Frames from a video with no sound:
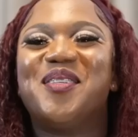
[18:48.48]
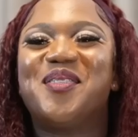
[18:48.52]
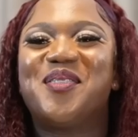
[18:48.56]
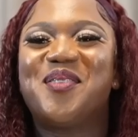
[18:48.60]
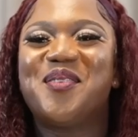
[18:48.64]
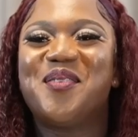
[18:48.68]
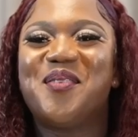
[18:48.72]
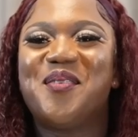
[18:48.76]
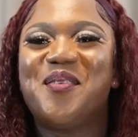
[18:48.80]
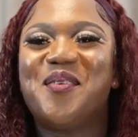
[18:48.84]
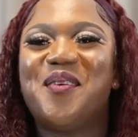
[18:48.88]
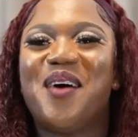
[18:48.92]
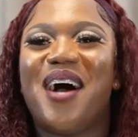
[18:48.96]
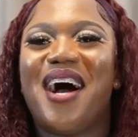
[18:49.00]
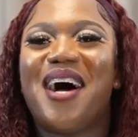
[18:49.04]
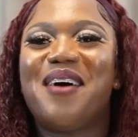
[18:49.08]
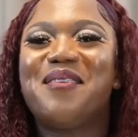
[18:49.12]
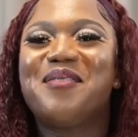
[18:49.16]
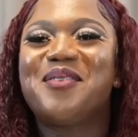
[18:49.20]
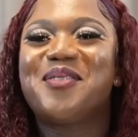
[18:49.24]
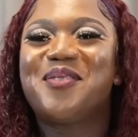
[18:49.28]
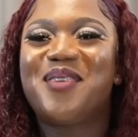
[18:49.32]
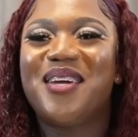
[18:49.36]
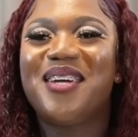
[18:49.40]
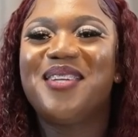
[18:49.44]
So
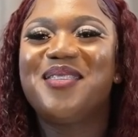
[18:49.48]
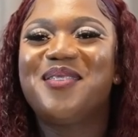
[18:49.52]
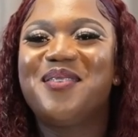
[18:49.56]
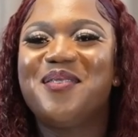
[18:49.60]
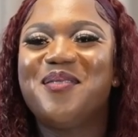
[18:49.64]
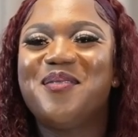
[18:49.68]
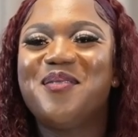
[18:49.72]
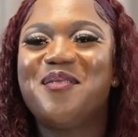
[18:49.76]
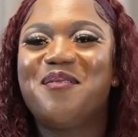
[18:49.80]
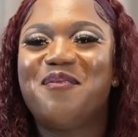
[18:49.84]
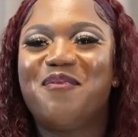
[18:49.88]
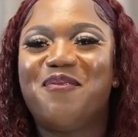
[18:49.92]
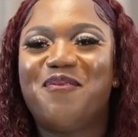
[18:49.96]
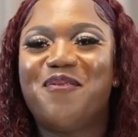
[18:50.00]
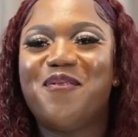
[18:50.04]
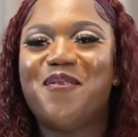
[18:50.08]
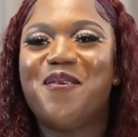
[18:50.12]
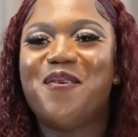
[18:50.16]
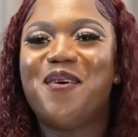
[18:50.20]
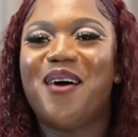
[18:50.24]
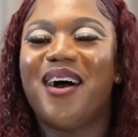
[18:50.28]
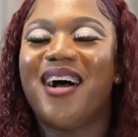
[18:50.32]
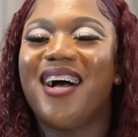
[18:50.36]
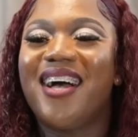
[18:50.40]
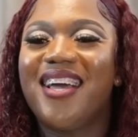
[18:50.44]
I was trying to look
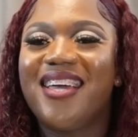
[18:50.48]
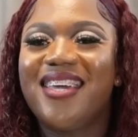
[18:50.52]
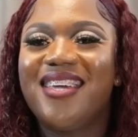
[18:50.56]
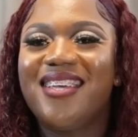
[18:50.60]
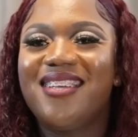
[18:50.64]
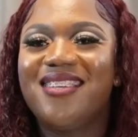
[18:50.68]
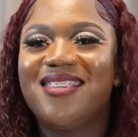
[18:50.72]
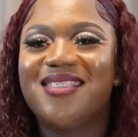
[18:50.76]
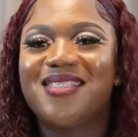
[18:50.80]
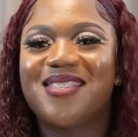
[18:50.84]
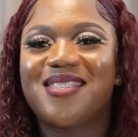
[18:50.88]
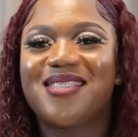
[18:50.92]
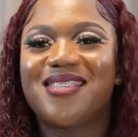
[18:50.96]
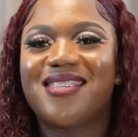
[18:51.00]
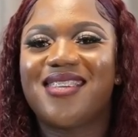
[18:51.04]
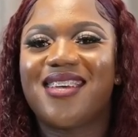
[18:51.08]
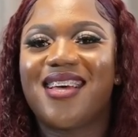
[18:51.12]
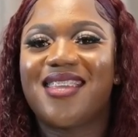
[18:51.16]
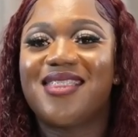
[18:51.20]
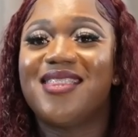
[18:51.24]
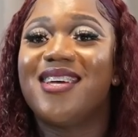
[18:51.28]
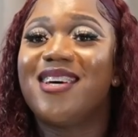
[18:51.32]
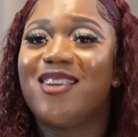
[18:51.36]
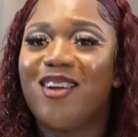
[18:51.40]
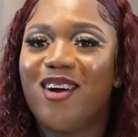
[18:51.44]
for high heels
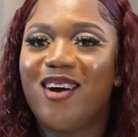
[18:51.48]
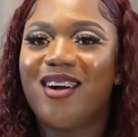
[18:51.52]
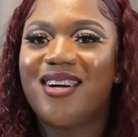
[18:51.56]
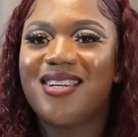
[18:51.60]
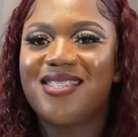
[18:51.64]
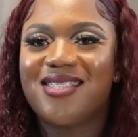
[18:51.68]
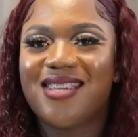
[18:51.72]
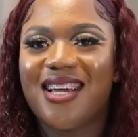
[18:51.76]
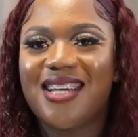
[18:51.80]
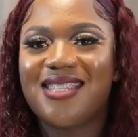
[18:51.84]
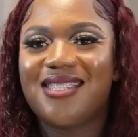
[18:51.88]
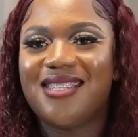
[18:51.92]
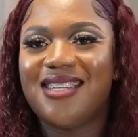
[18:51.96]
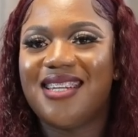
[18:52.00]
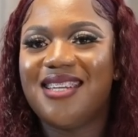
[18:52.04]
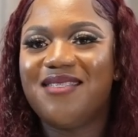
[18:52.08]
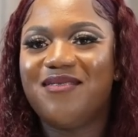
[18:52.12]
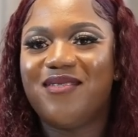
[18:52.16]
that are size